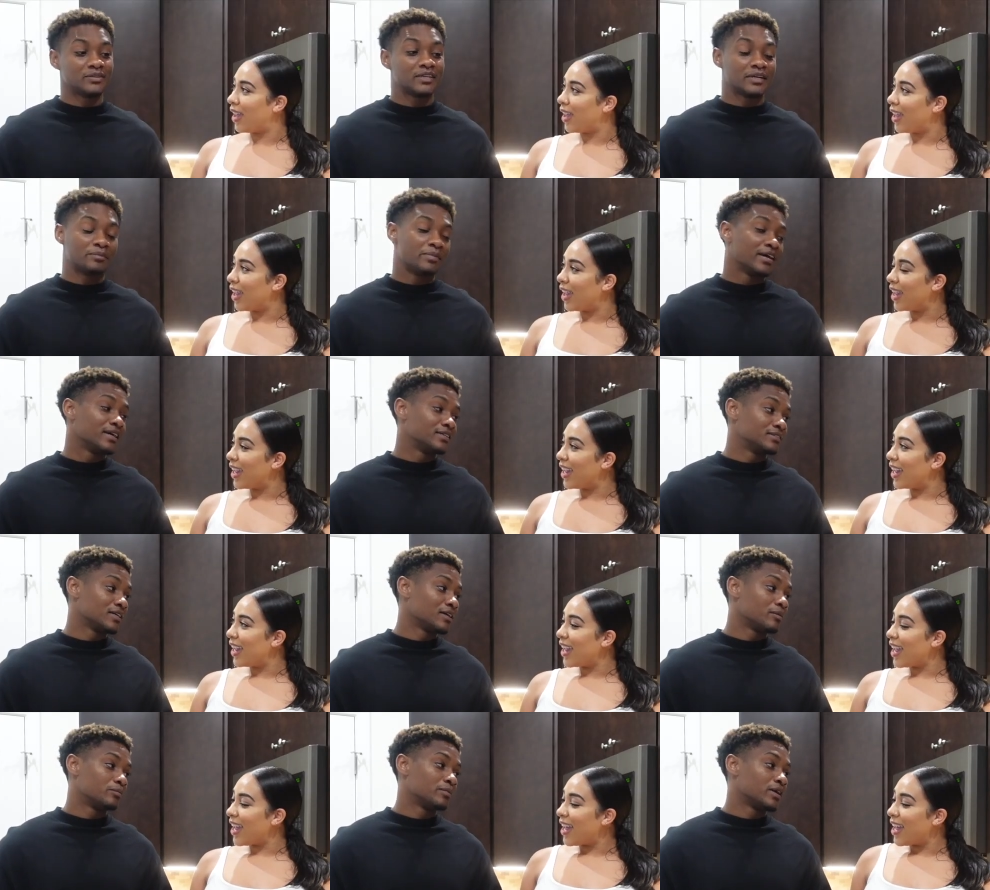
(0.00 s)
Speaker 1: You did a bad
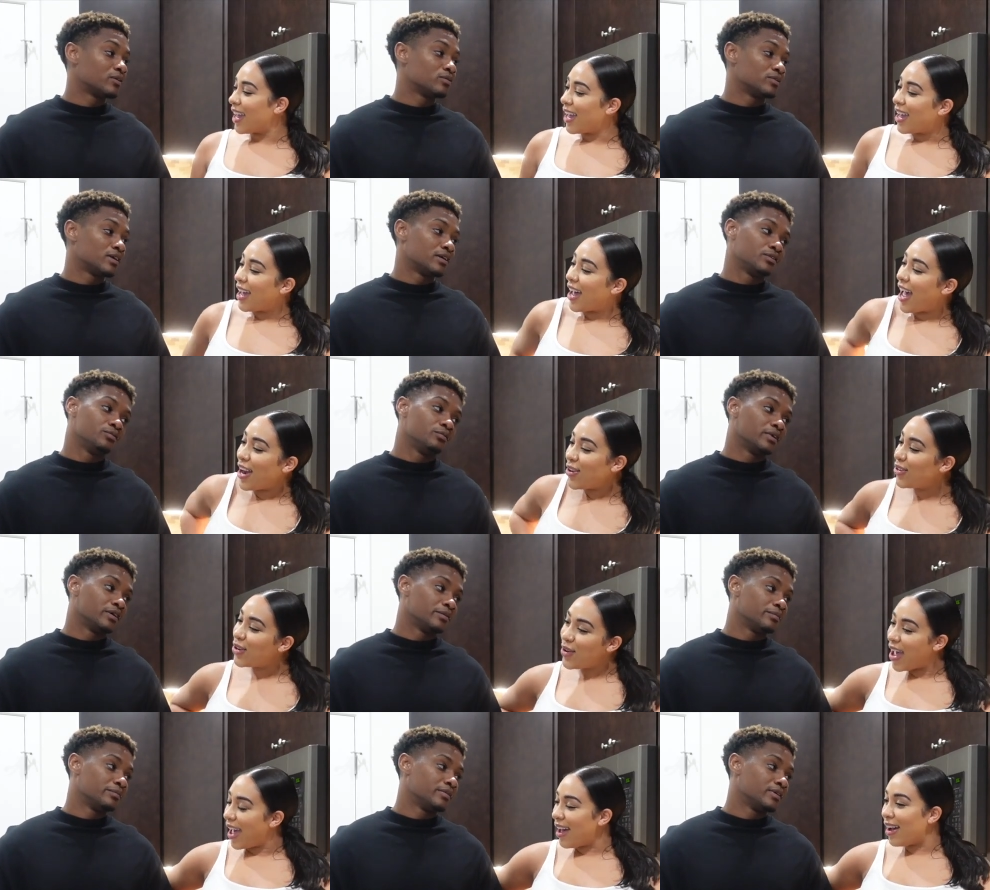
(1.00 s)
job, I'm not gonna lie. I
Speaker 2: don't know
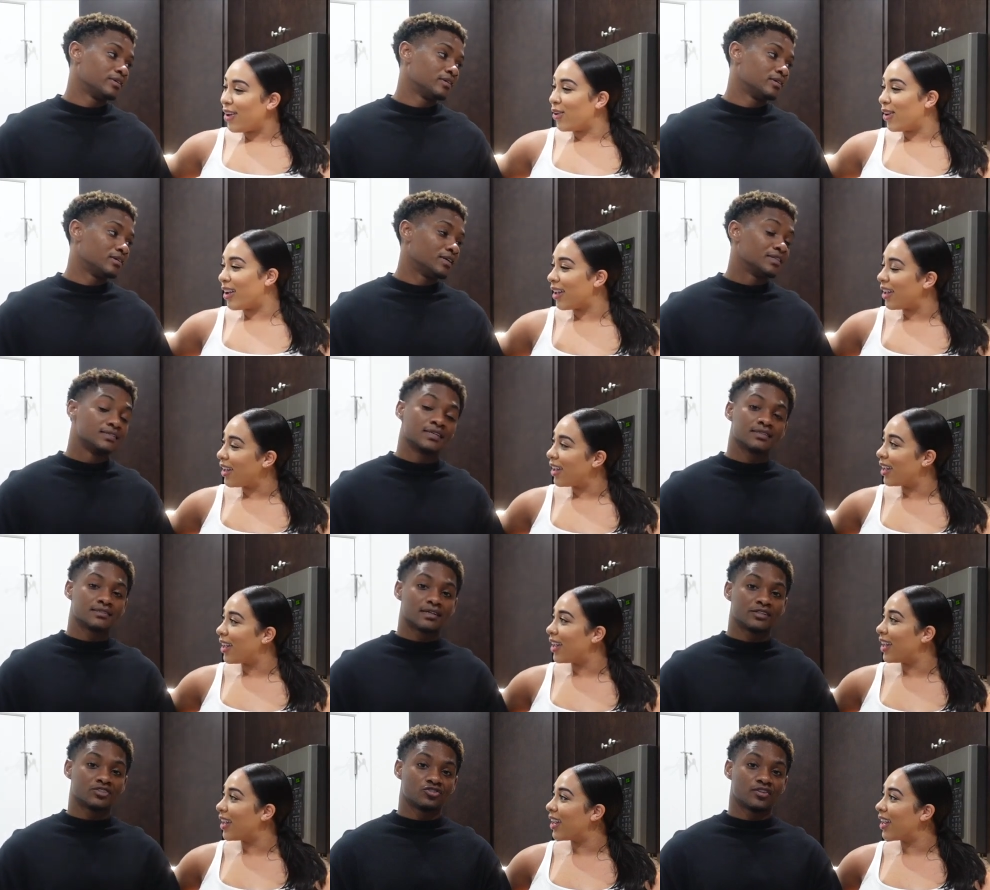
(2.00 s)
how.
Speaker 1: It tastes
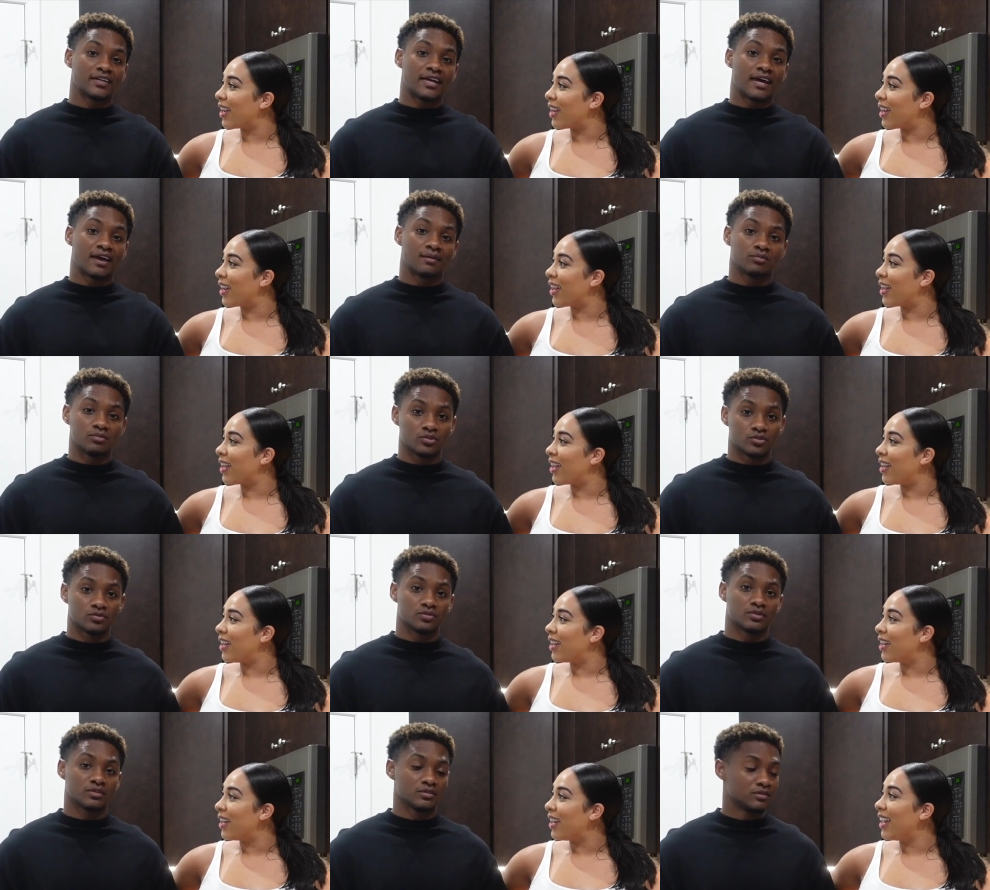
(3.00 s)
like straight apple juice.
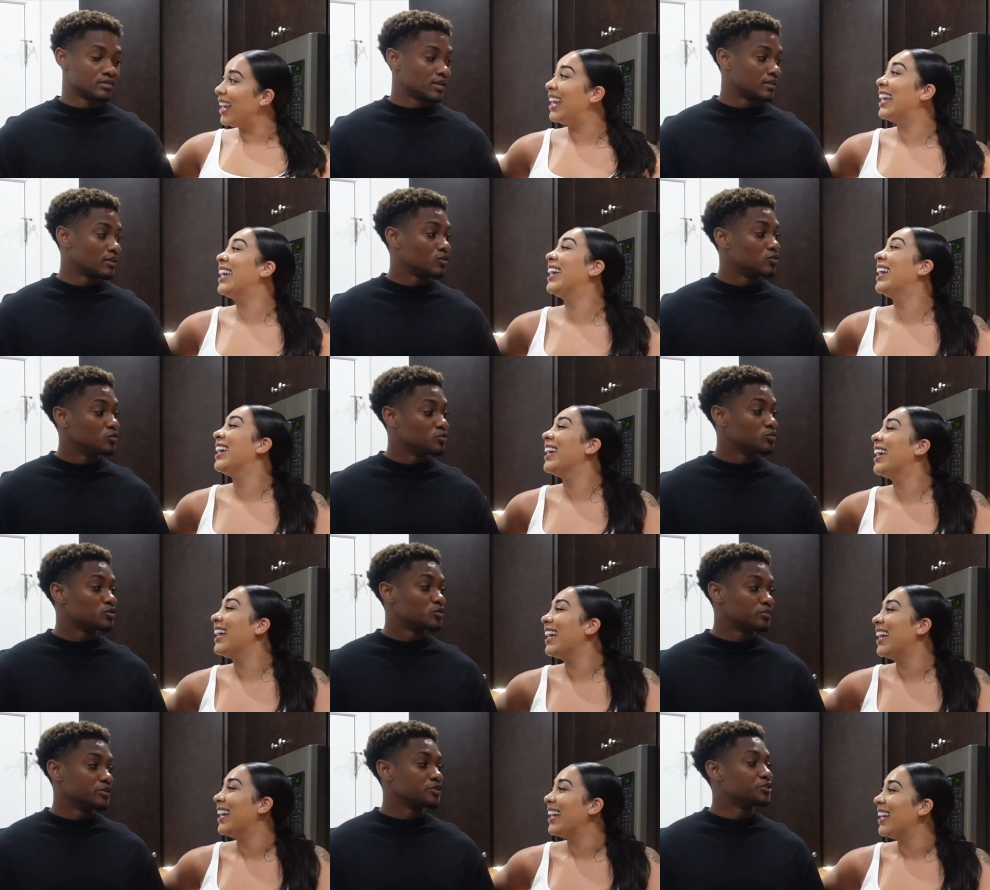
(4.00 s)
I think you used too
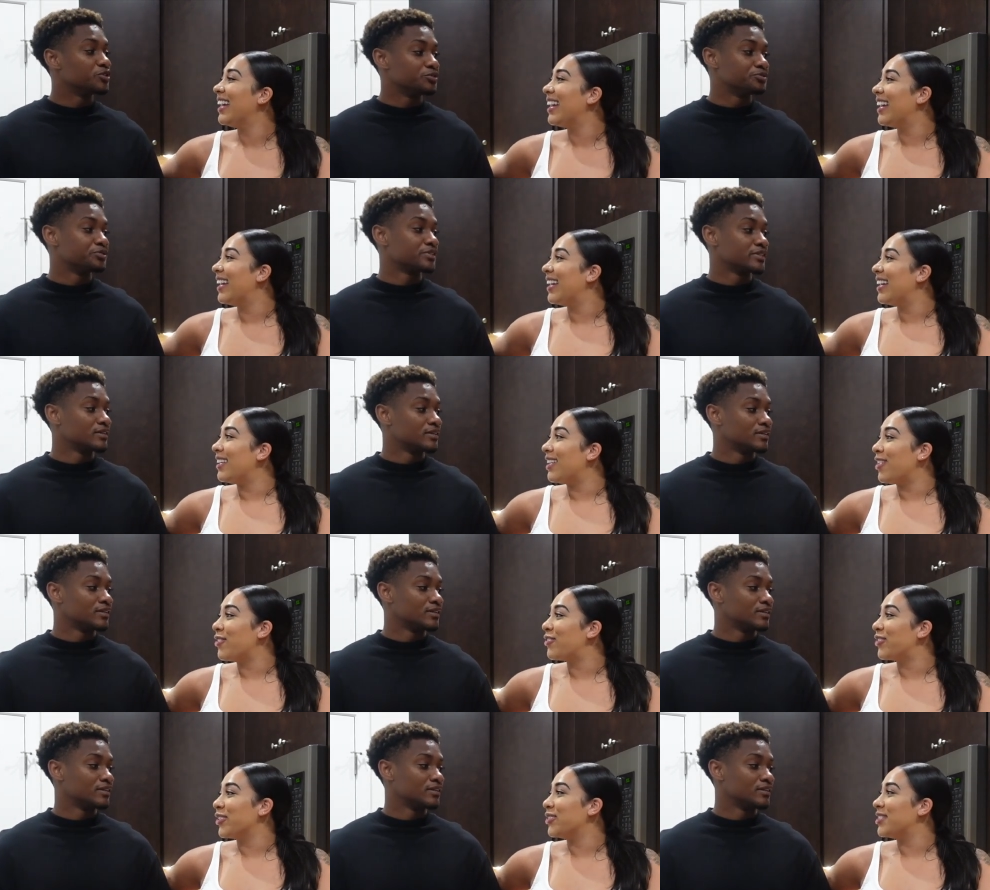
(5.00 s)
much juice.
Speaker 2: No
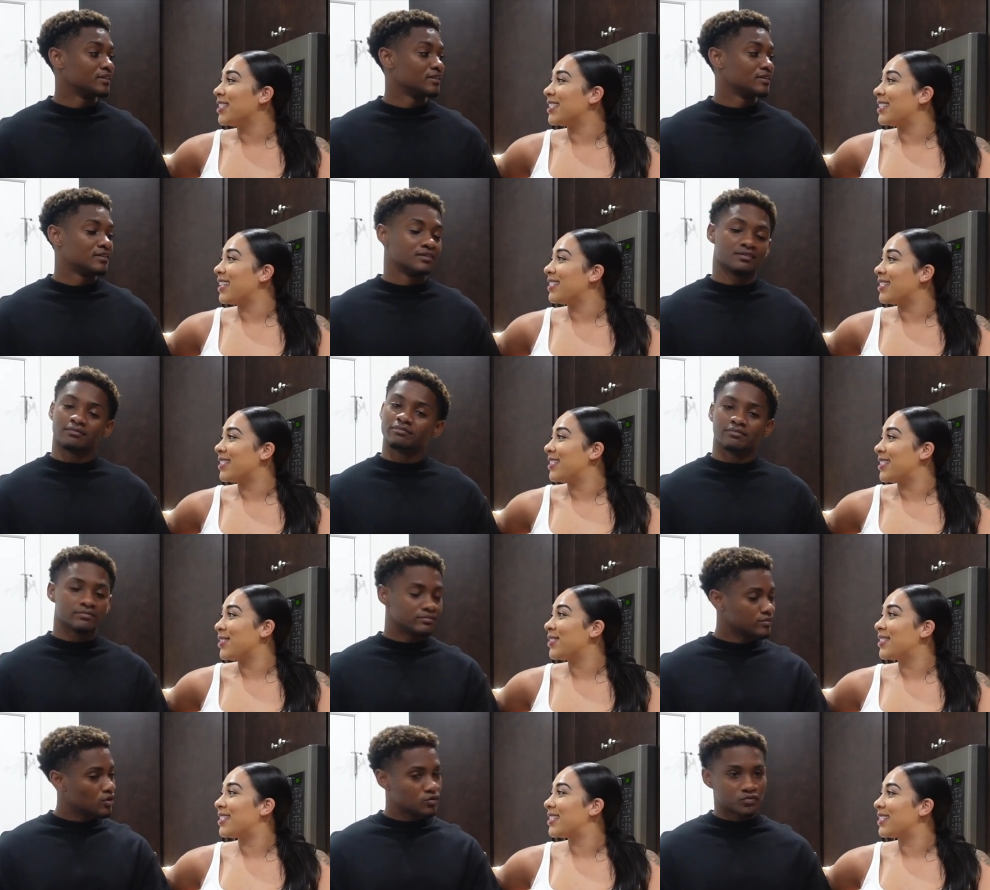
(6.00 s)
fruit, just just juice.
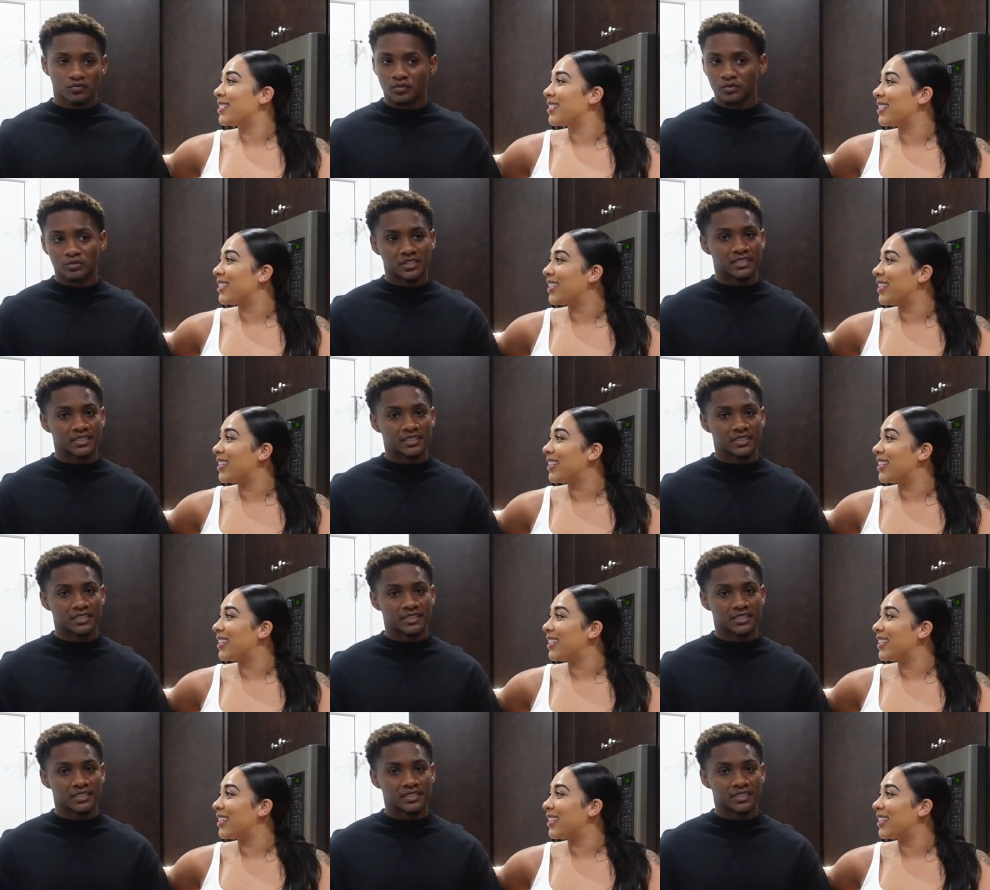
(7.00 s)
No
Speaker 1: fruit,